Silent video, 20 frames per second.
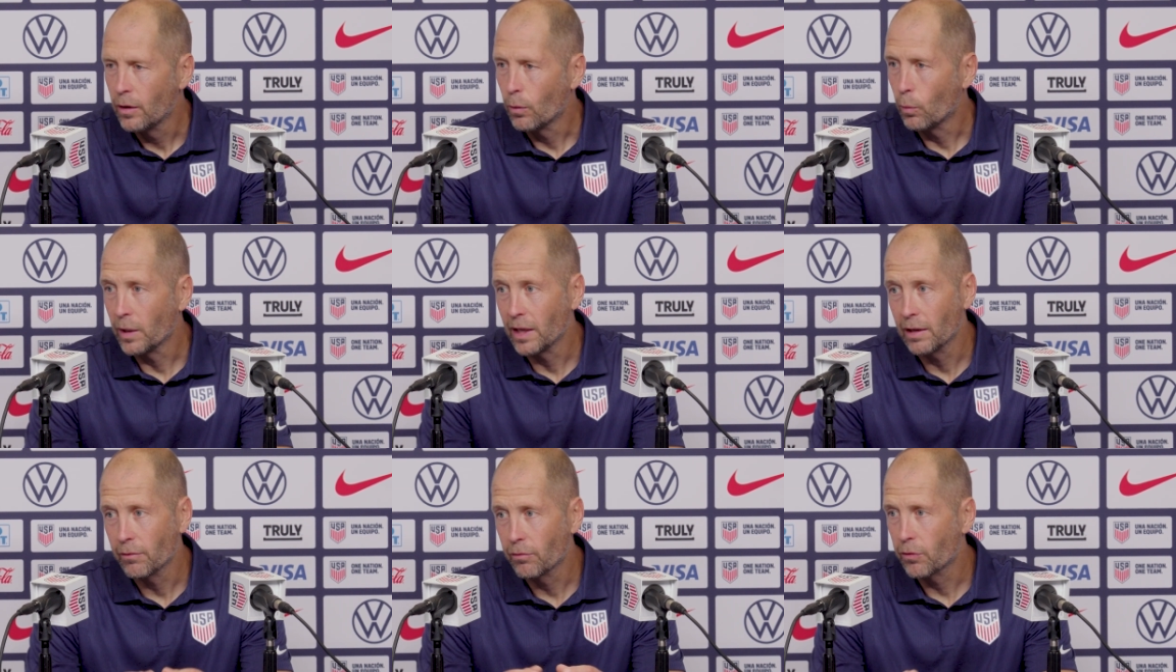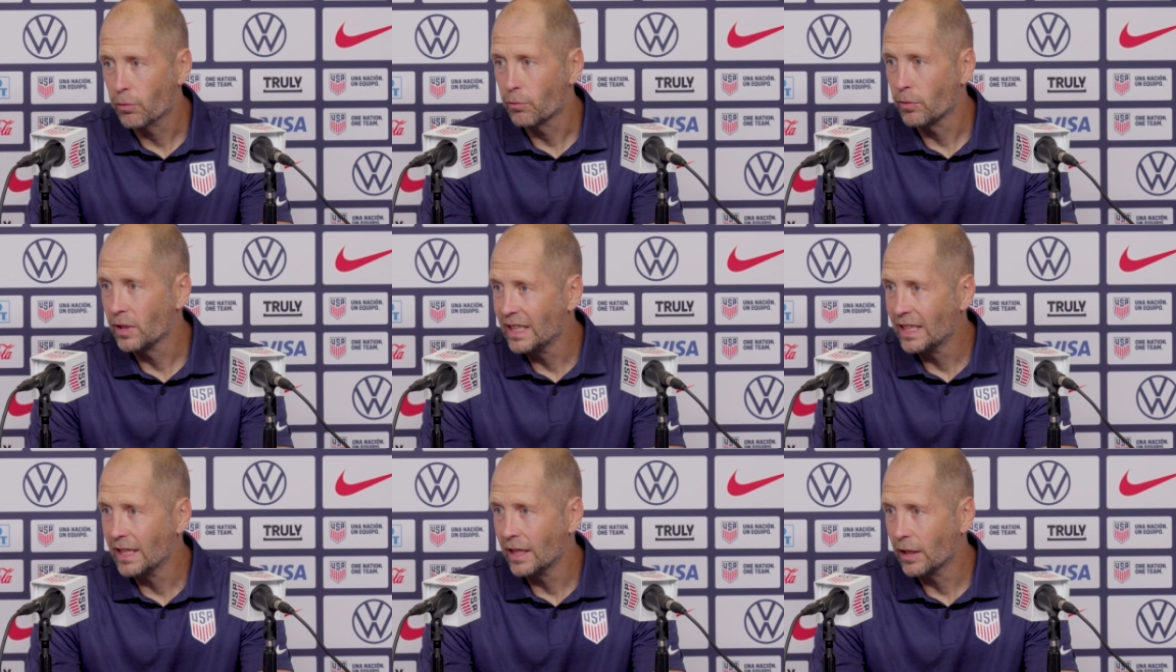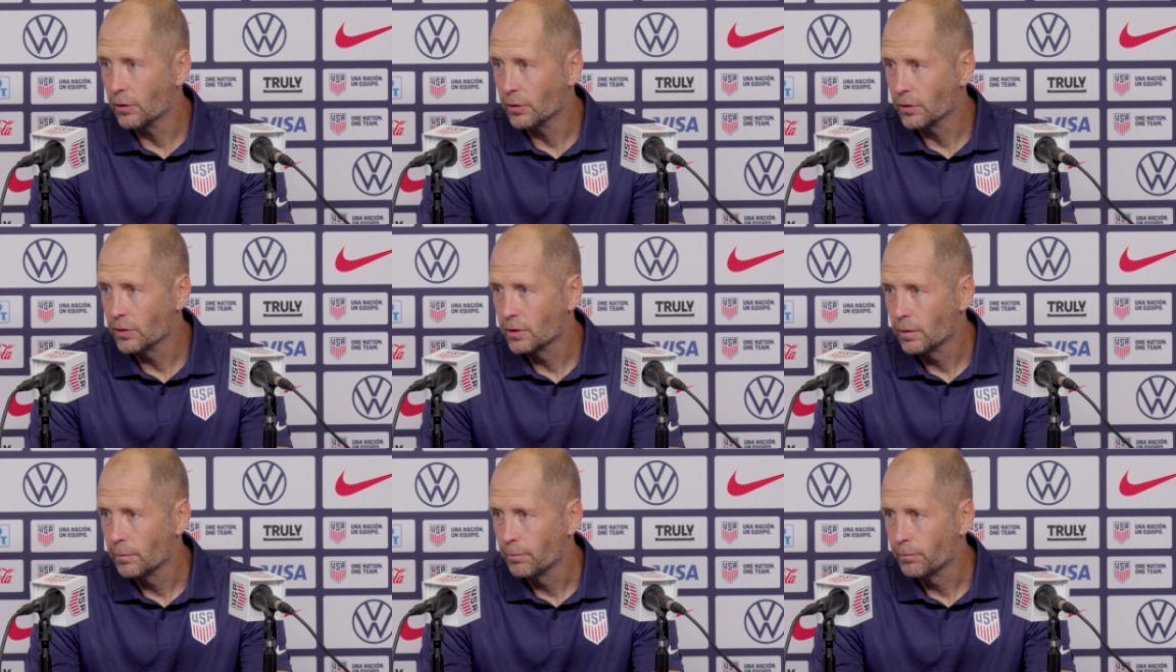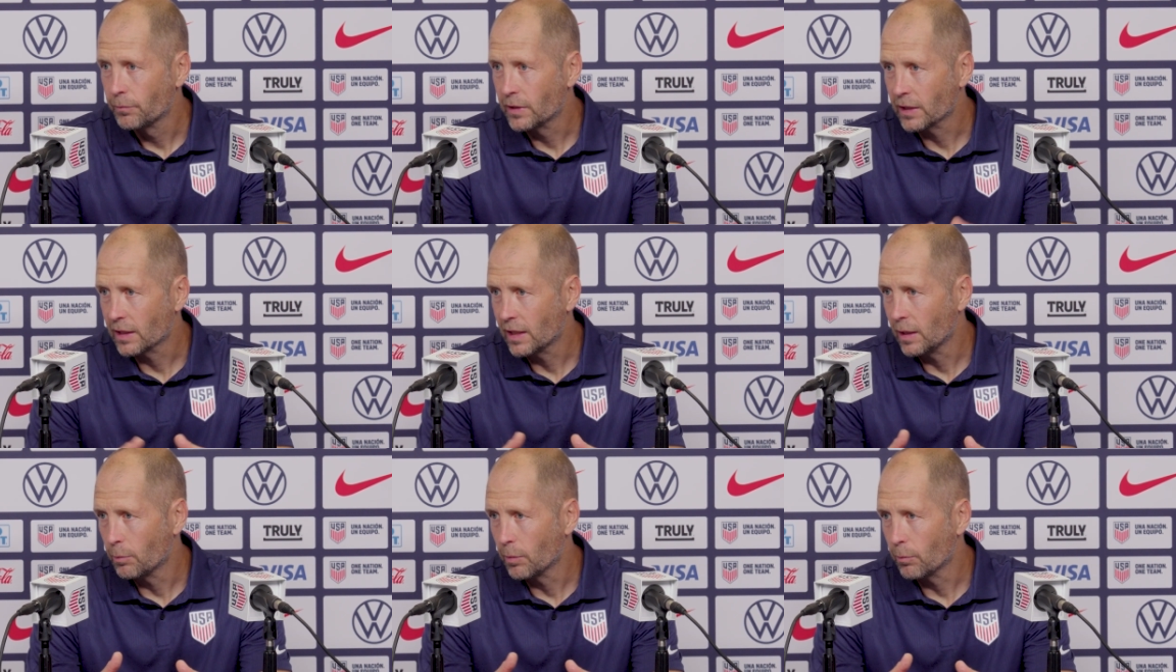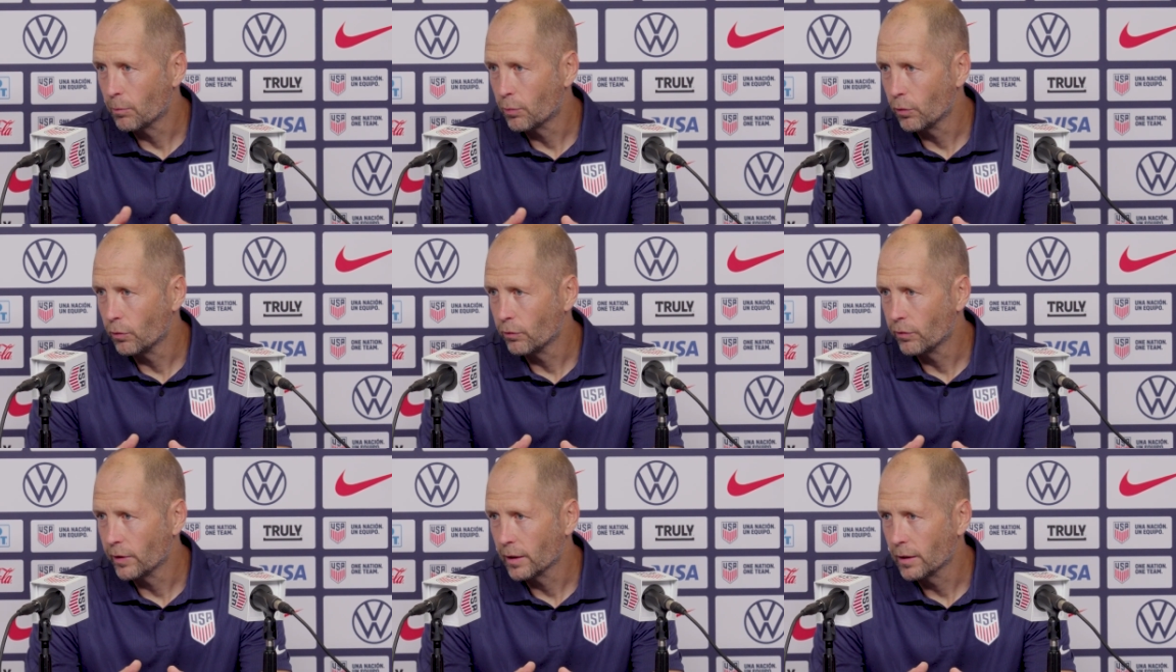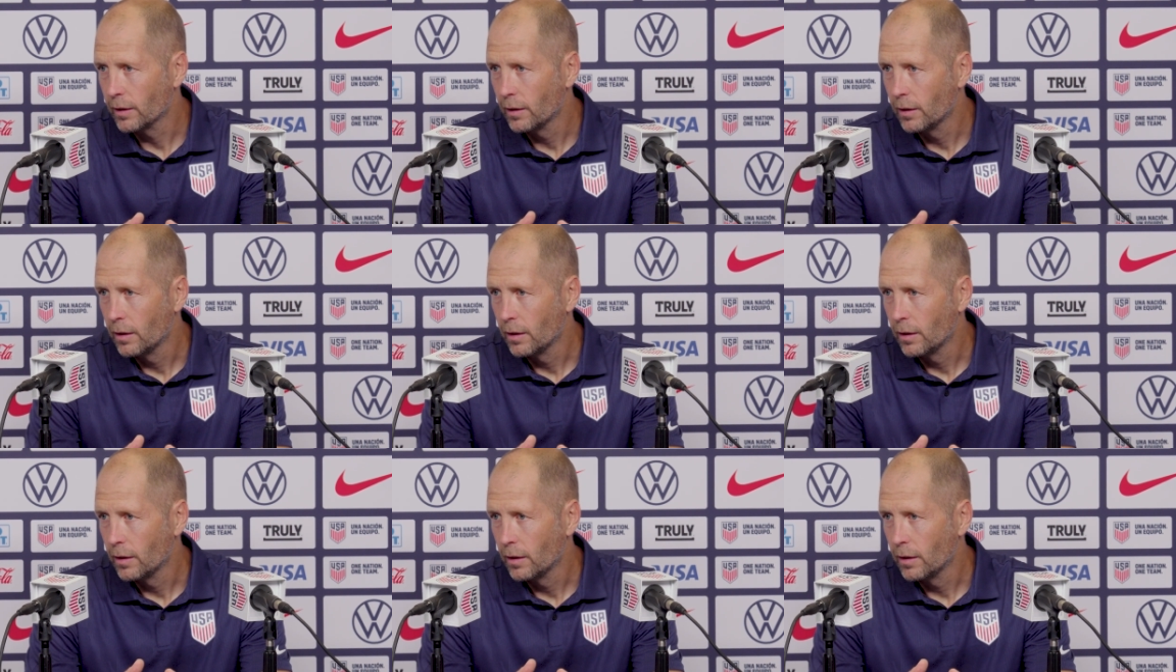we have three years to keep improving.